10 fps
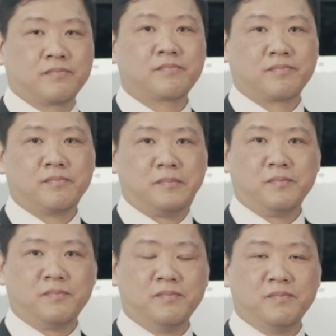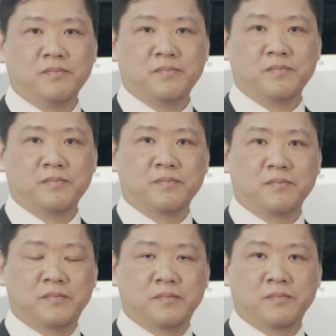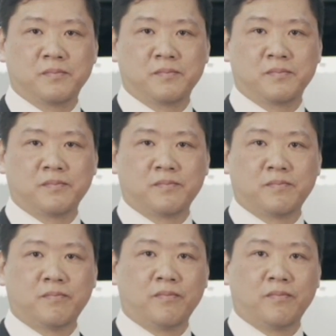(not speaking)